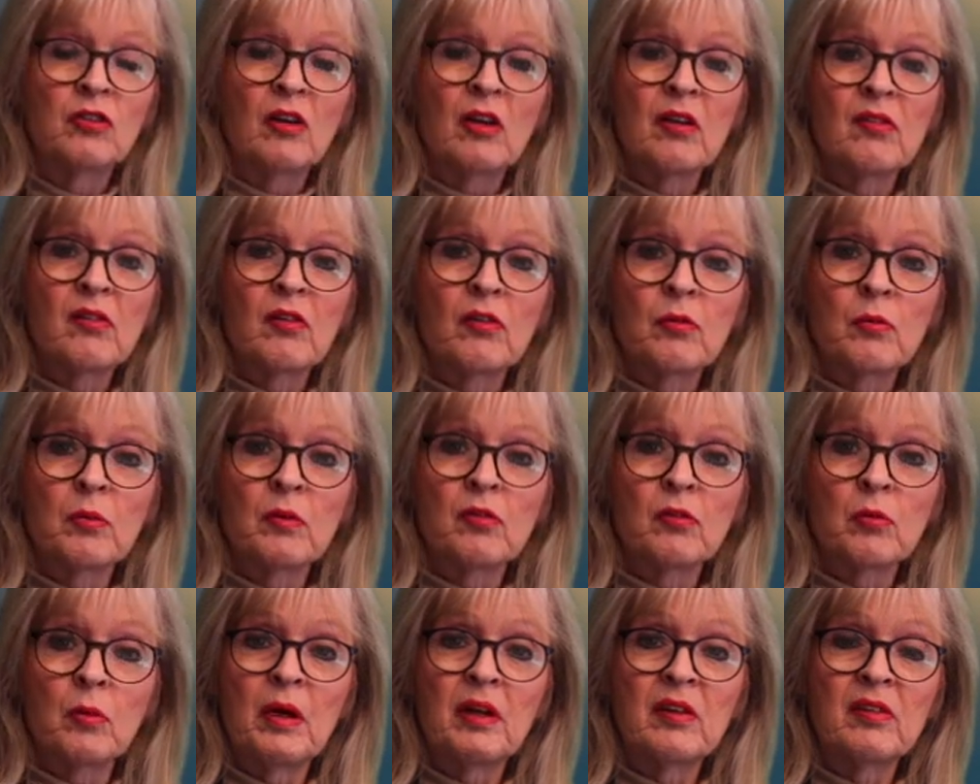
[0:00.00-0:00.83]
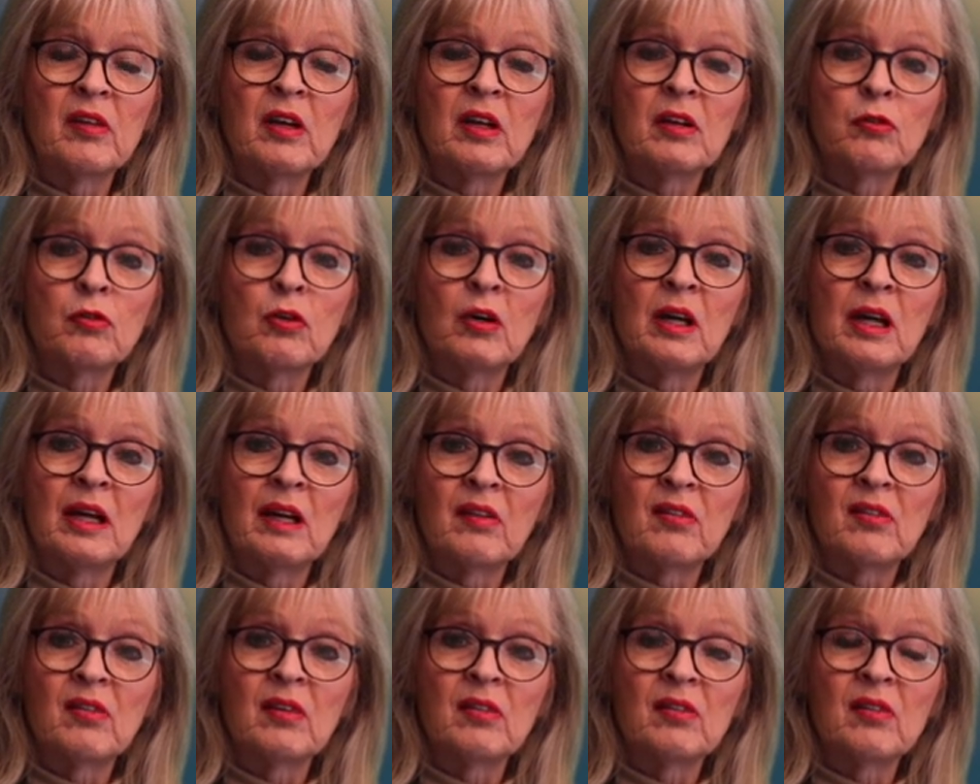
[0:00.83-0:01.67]
Jesus was wanting to
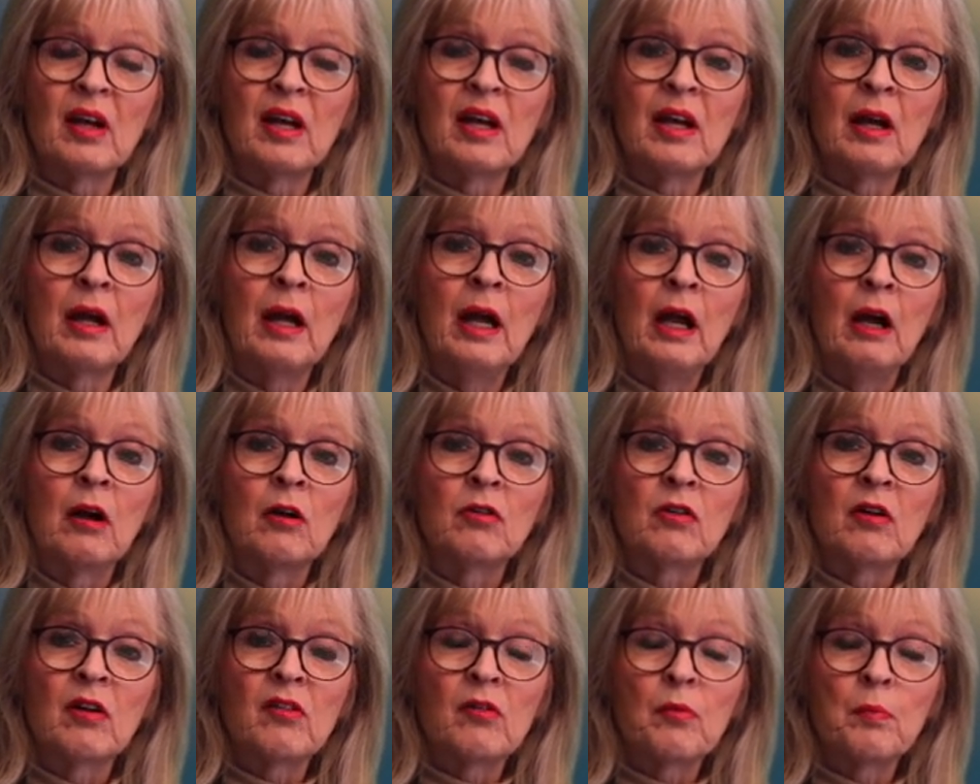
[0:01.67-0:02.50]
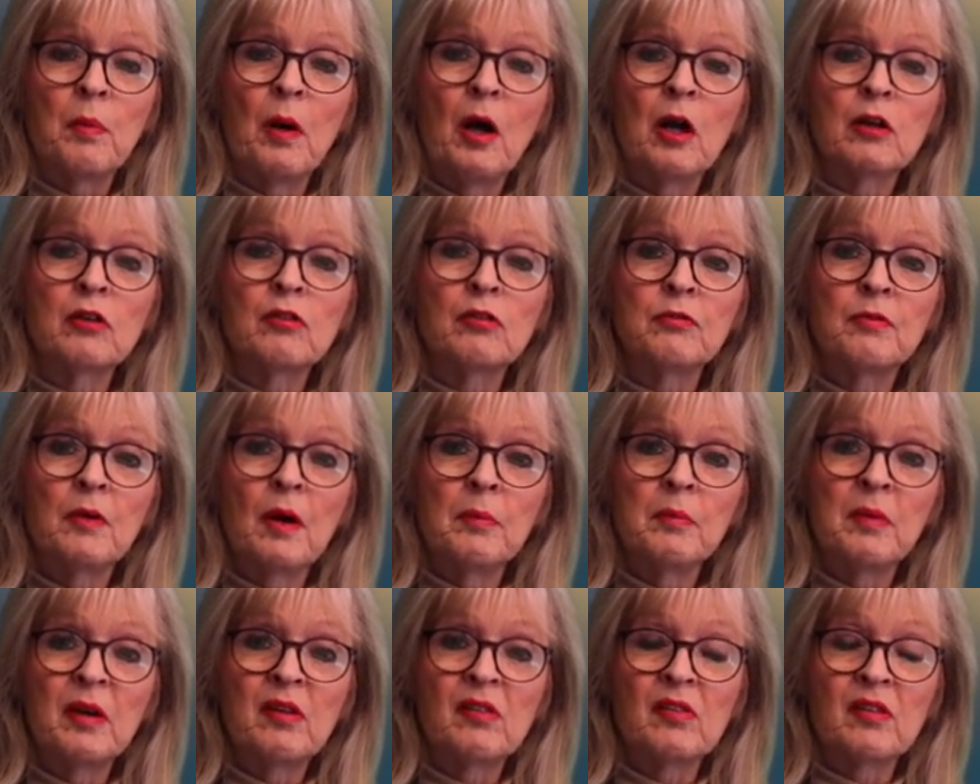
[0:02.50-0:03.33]
elicit a response
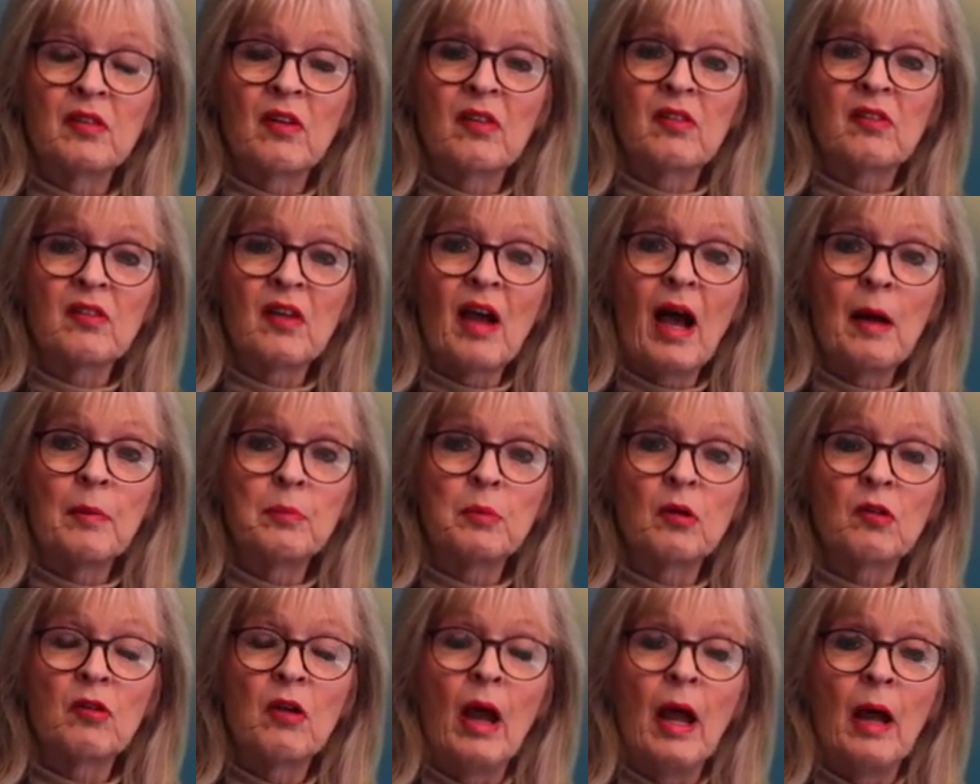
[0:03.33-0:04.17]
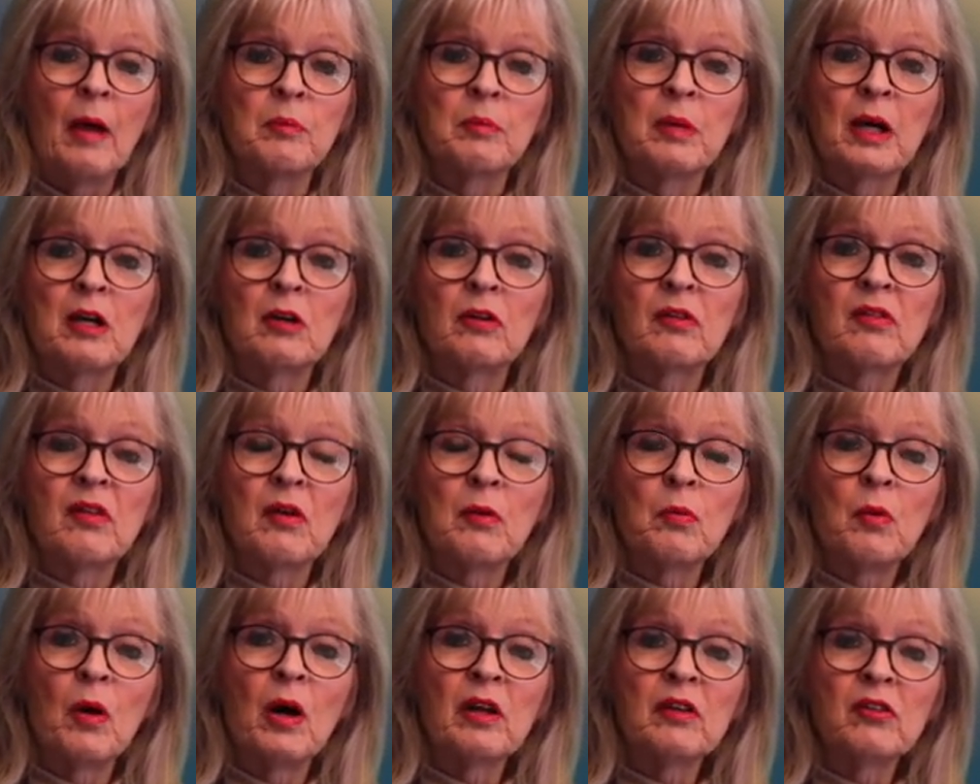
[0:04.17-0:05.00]
from his disciples because he
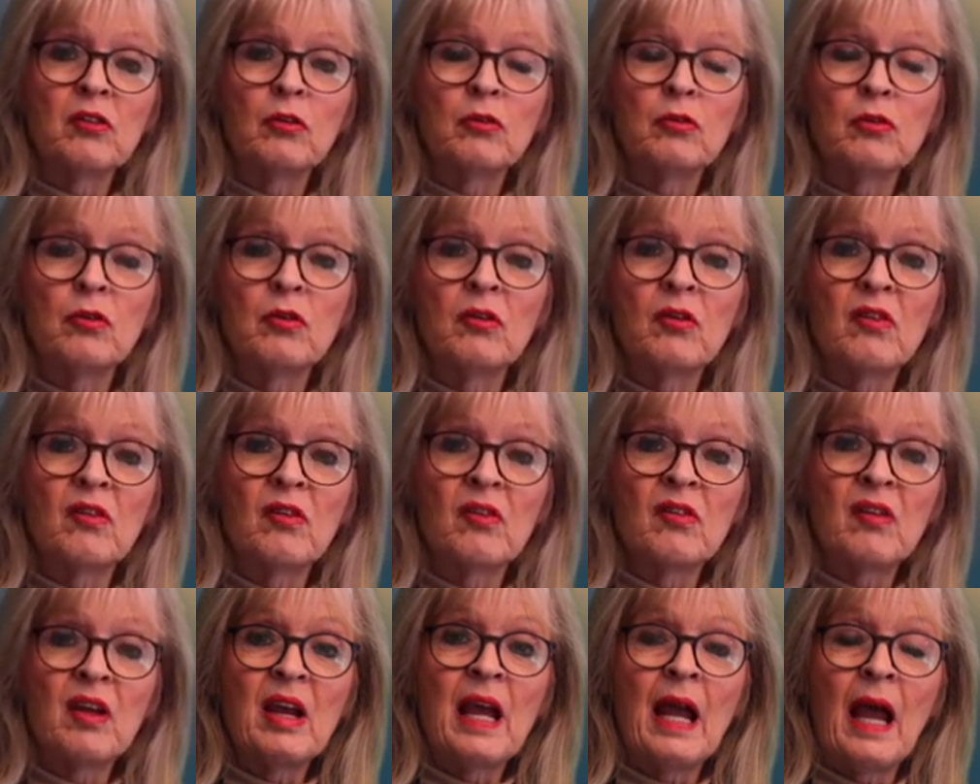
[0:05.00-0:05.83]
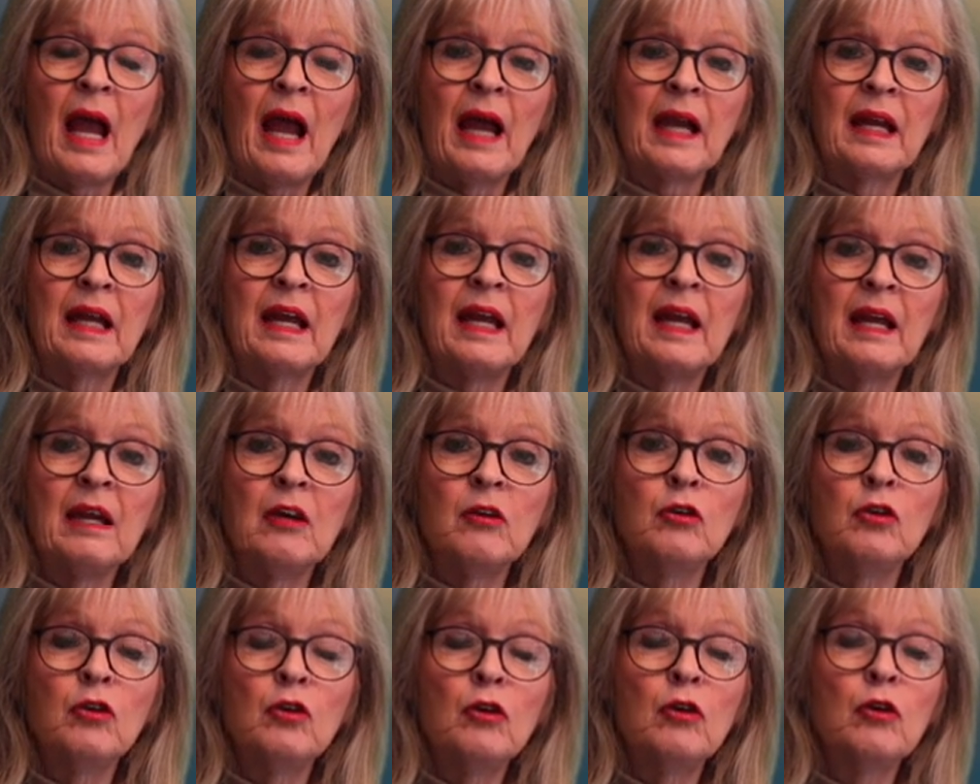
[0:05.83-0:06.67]
wanted to see, and he
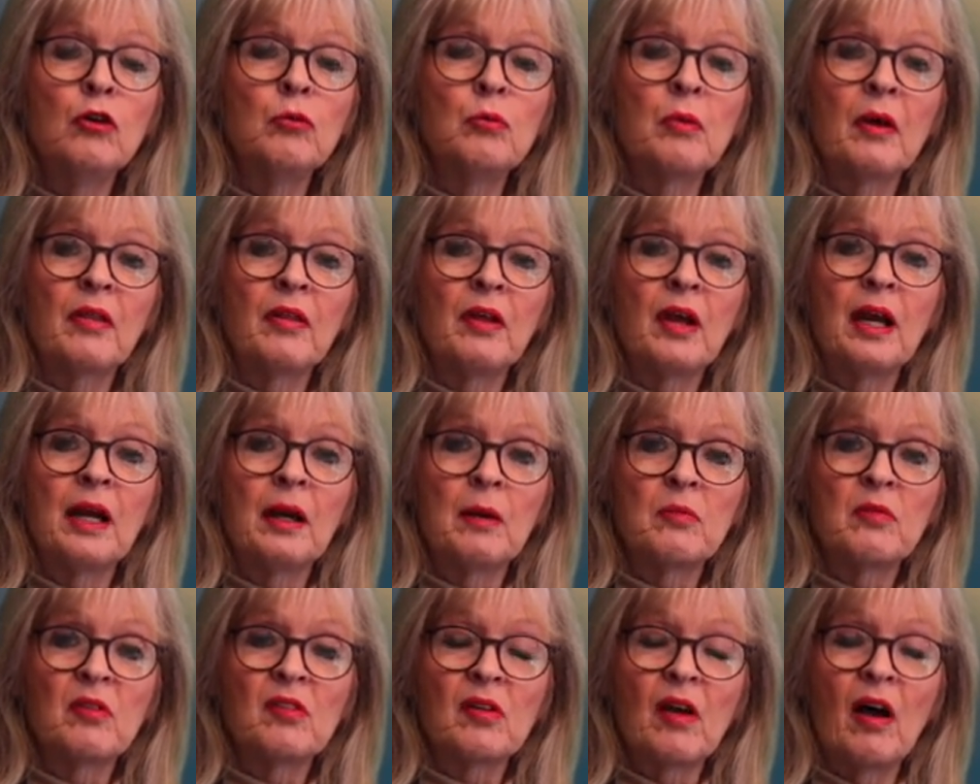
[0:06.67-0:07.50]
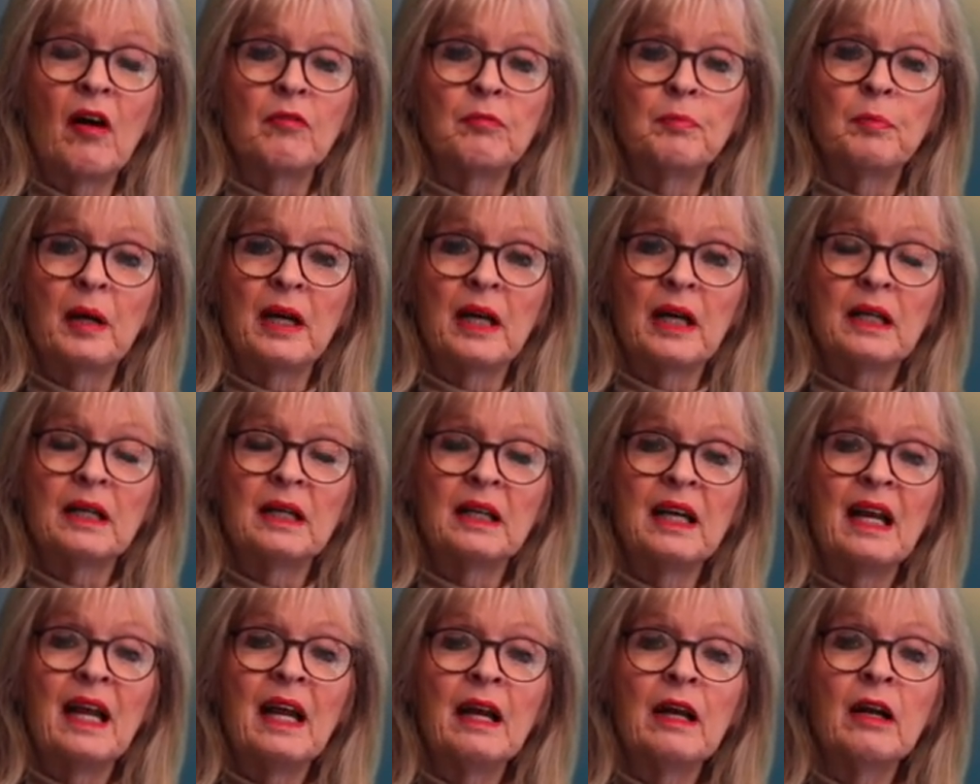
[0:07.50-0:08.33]
knew within himself, but it
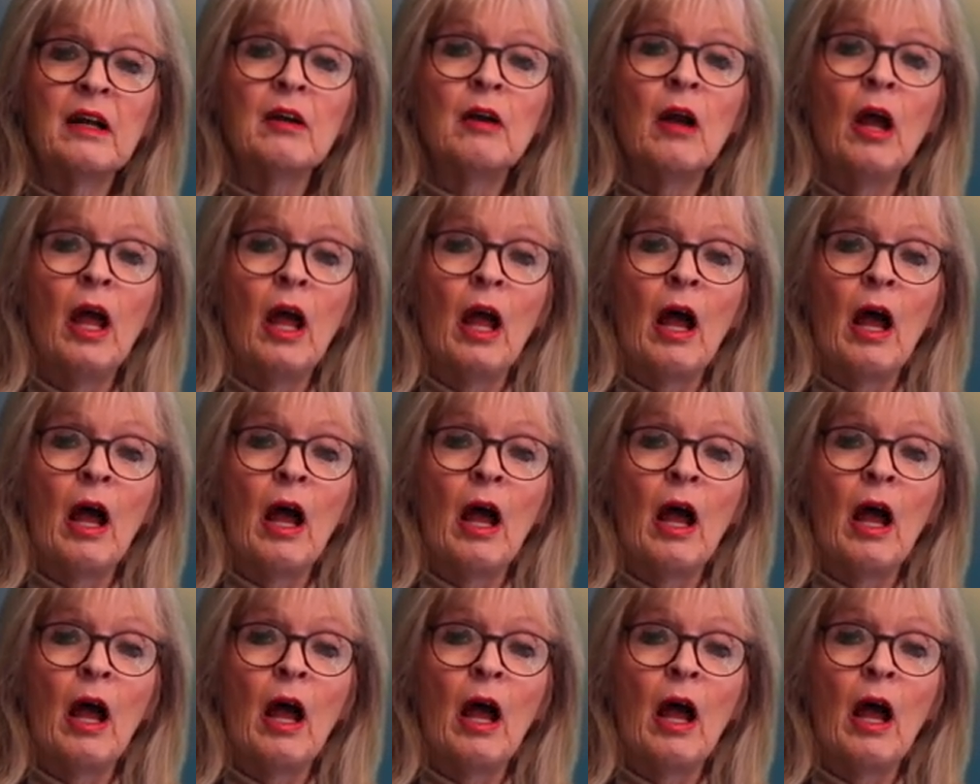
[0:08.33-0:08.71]
needed